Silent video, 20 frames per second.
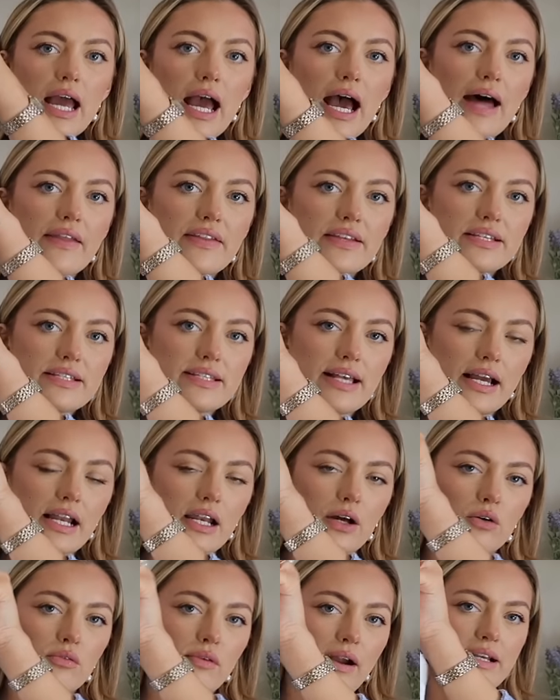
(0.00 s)
And this is like a
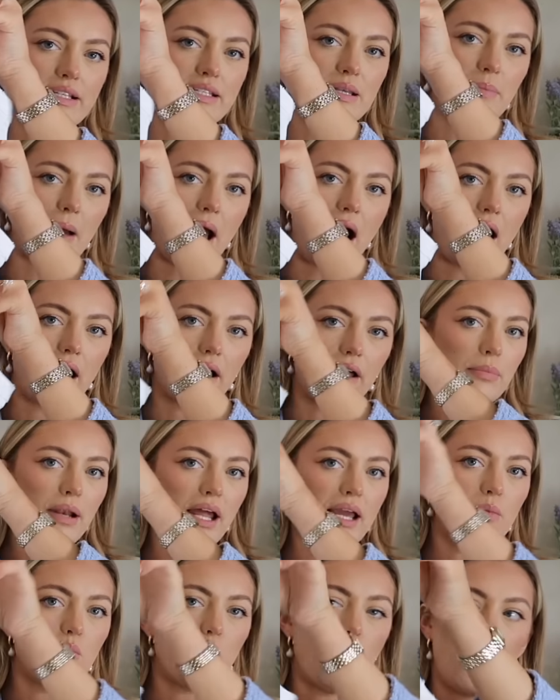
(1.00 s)
little racer back,
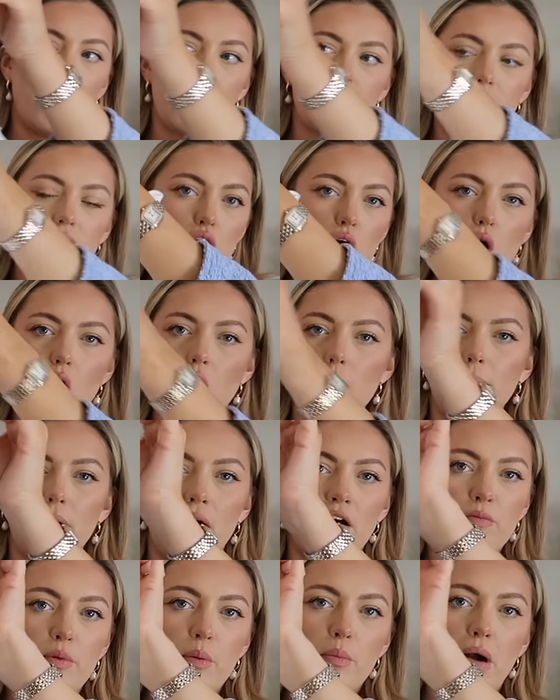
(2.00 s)
plain white top.
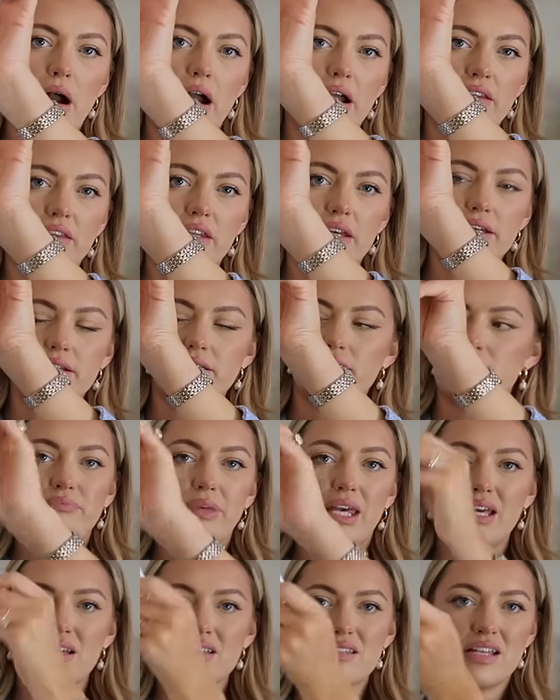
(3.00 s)
I've been wearing this
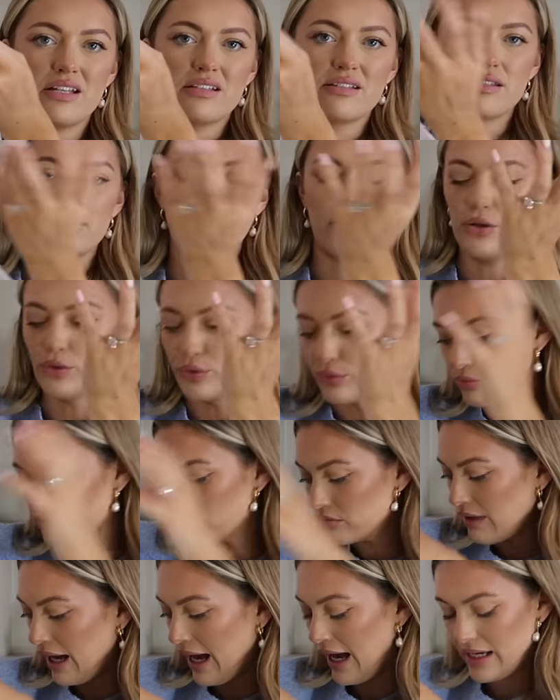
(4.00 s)
because it's so
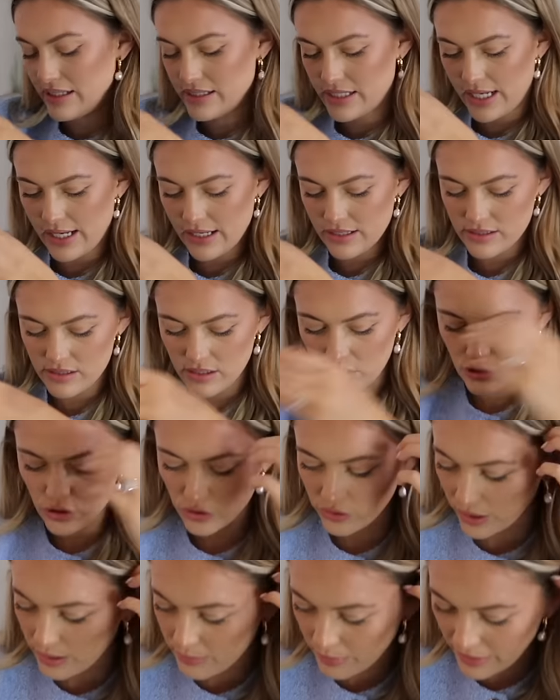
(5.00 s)
handy and such a great